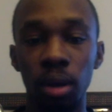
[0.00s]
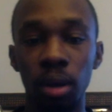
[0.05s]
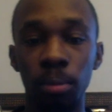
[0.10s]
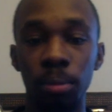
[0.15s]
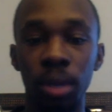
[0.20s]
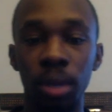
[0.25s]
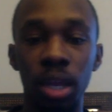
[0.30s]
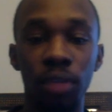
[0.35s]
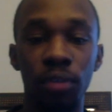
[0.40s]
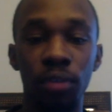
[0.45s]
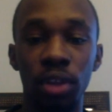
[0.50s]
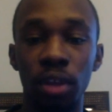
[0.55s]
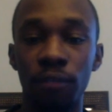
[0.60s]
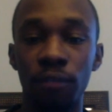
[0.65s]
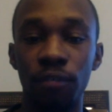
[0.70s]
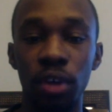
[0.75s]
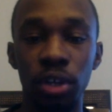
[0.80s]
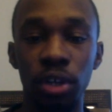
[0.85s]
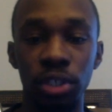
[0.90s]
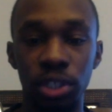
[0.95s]
even the
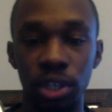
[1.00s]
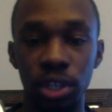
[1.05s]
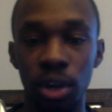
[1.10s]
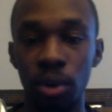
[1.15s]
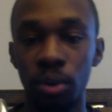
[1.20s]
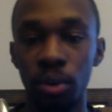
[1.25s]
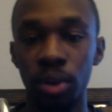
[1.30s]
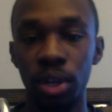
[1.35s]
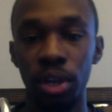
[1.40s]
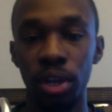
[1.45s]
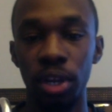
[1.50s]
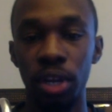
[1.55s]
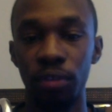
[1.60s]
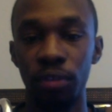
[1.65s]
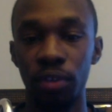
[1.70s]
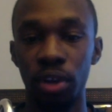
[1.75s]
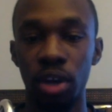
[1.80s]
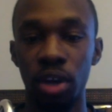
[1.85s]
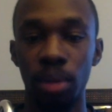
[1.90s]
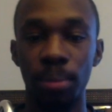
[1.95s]
first note didn't
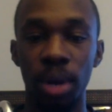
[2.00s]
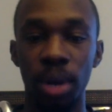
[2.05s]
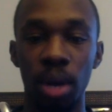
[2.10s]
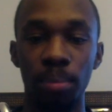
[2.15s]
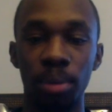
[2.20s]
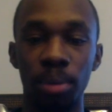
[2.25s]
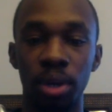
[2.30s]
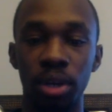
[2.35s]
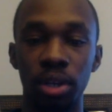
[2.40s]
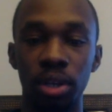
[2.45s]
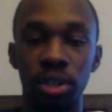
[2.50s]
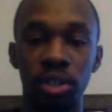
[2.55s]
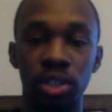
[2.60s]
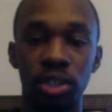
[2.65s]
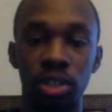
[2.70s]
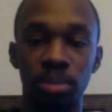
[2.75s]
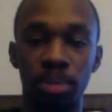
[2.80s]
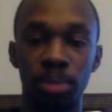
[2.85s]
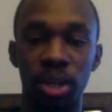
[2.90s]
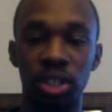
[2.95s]
even come out
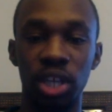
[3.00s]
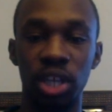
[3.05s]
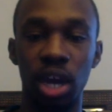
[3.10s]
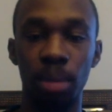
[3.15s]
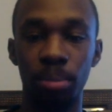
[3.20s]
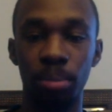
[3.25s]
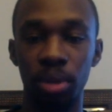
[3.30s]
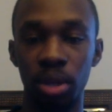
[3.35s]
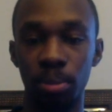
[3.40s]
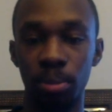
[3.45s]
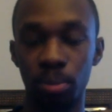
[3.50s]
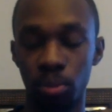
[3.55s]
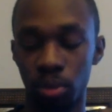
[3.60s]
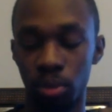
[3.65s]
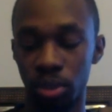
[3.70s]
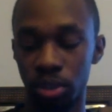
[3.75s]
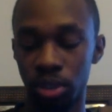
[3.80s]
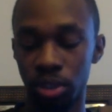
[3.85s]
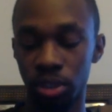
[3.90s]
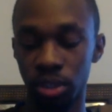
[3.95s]
because my top lip
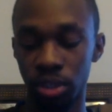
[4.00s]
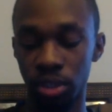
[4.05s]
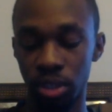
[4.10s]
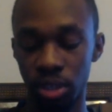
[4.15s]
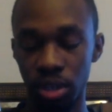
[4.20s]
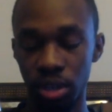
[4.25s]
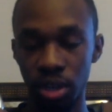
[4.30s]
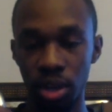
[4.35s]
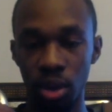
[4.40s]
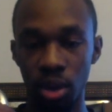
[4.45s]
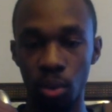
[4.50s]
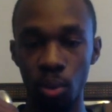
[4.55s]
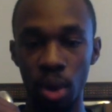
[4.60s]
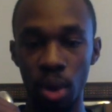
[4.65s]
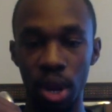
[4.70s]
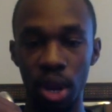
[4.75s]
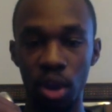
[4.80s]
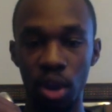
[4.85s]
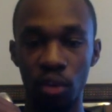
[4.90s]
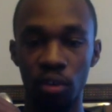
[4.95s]
was
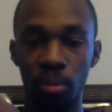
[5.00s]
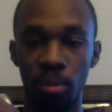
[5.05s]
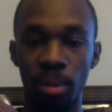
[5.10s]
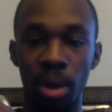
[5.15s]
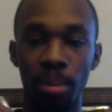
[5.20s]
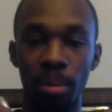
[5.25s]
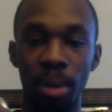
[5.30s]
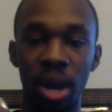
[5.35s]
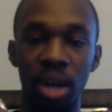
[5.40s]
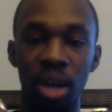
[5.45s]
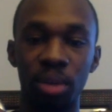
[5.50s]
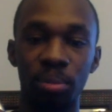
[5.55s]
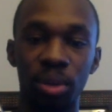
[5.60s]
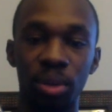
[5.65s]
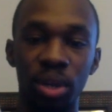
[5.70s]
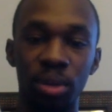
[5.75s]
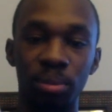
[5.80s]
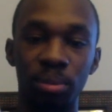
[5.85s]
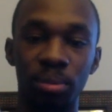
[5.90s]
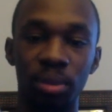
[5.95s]
way over my bottom
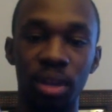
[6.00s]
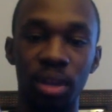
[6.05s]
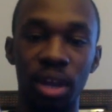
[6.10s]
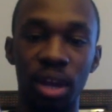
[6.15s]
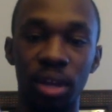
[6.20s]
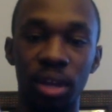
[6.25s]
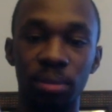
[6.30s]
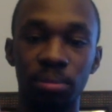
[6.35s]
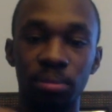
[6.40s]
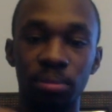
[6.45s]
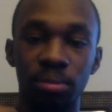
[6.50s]
lip, that